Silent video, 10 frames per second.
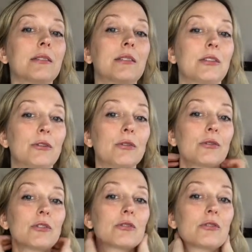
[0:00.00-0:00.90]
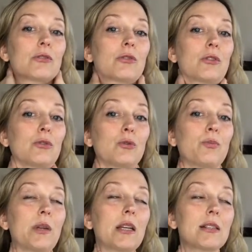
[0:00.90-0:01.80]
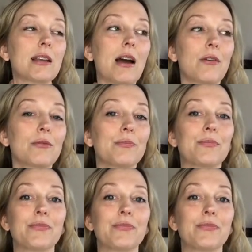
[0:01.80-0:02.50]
too, just scooping it down.